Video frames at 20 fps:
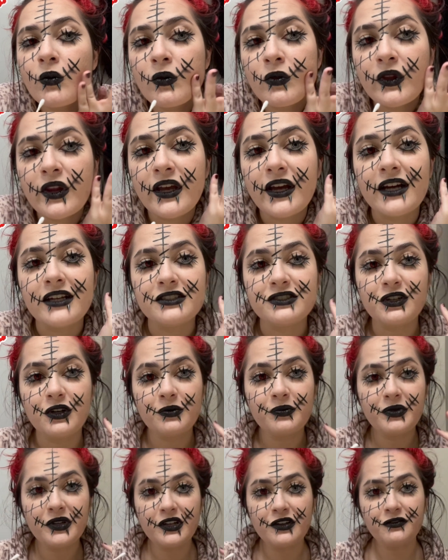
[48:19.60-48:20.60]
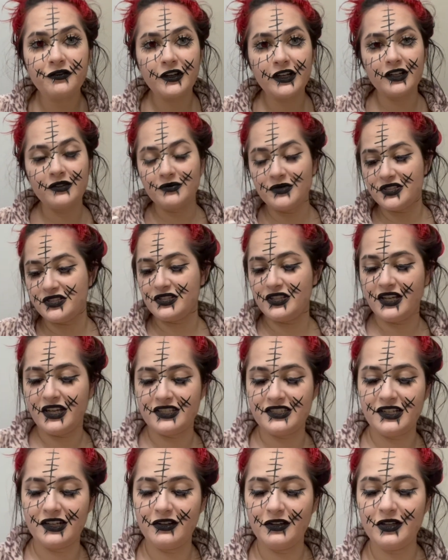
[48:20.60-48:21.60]
Yeah, don't be afraid of
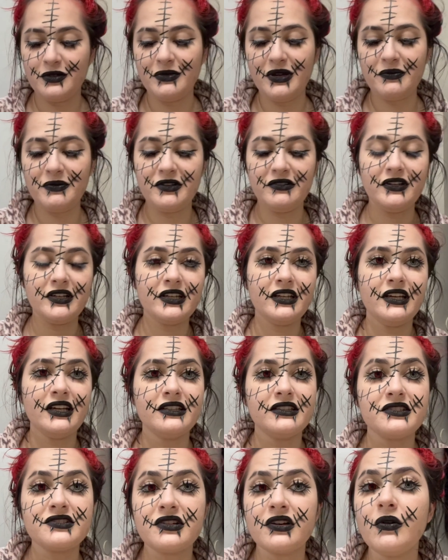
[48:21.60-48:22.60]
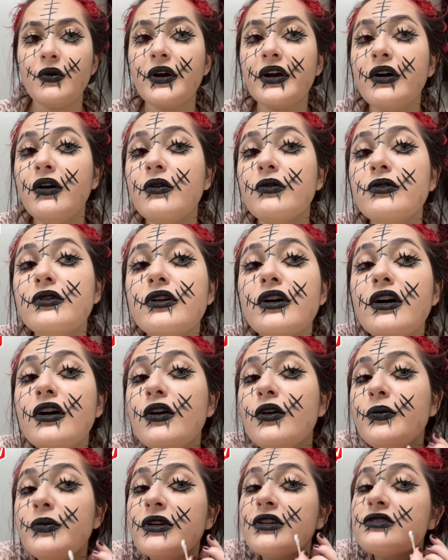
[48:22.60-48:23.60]
mistakes. I know you might be looking at this and going, oh
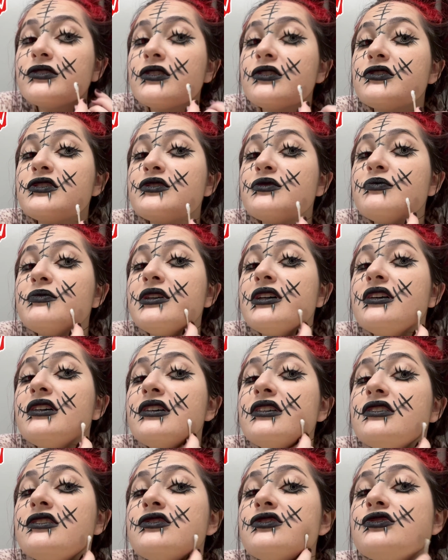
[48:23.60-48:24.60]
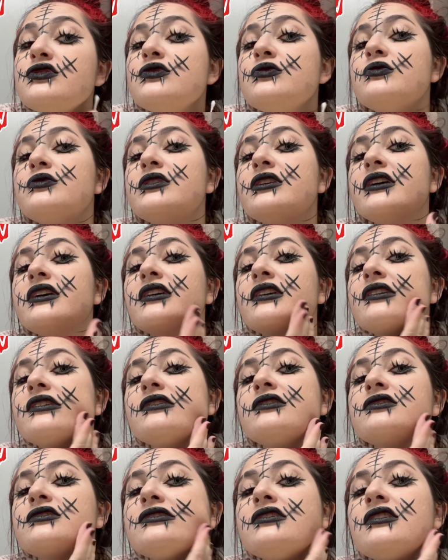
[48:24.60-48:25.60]
no, but it's all smudged. Who
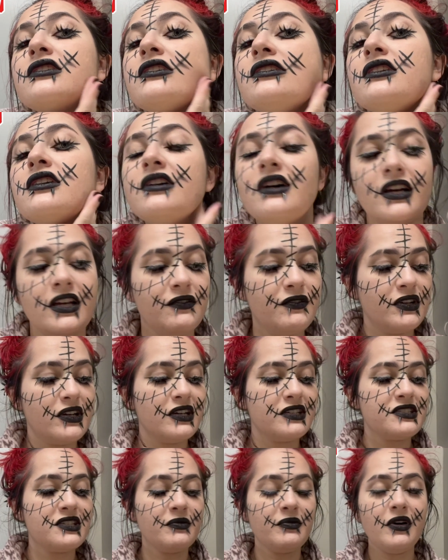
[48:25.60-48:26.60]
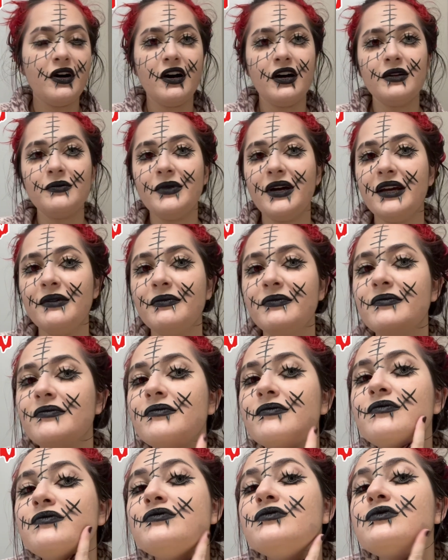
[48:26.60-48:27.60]
cares? I even got some on my
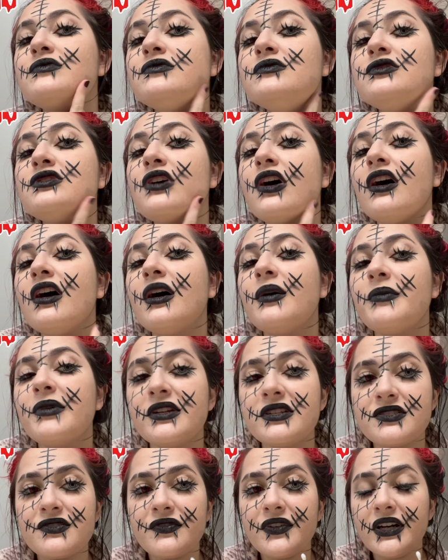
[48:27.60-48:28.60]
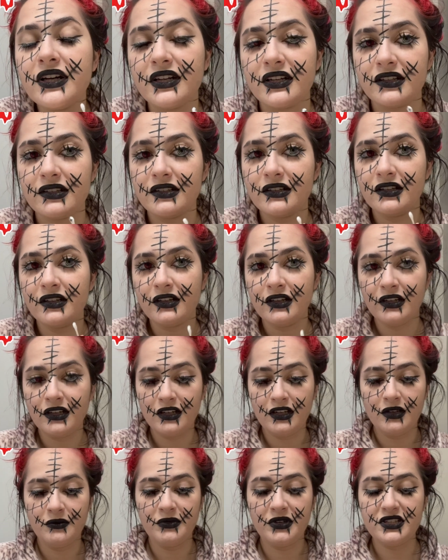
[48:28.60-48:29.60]
jaw, but it's fine.
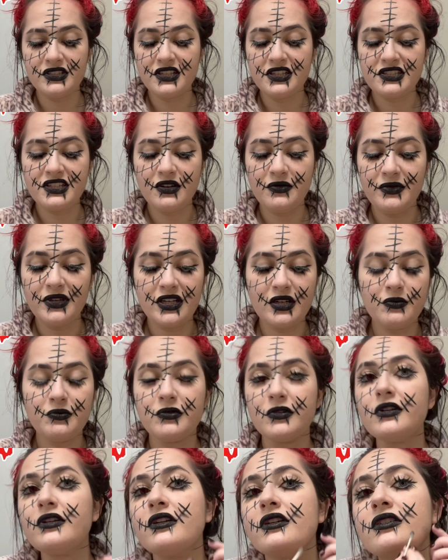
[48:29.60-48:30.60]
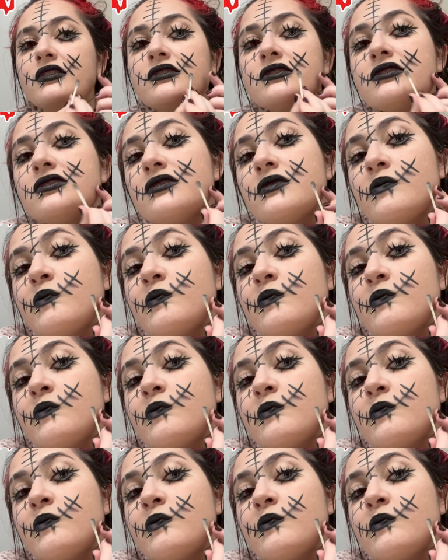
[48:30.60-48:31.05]
Because that's how makeup works.